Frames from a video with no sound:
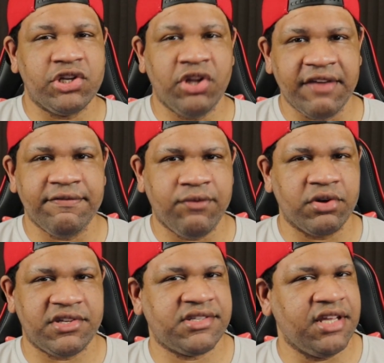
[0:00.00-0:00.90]
looking
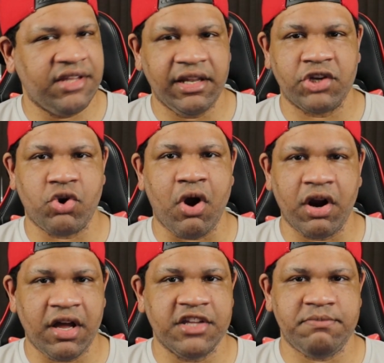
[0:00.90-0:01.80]
forward to seeing the Electro
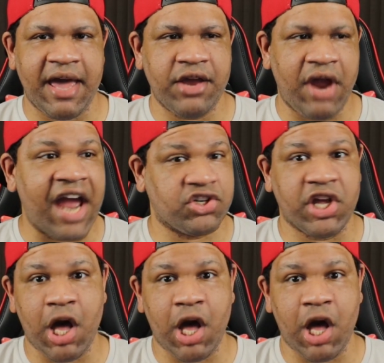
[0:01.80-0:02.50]
Archon's banner actually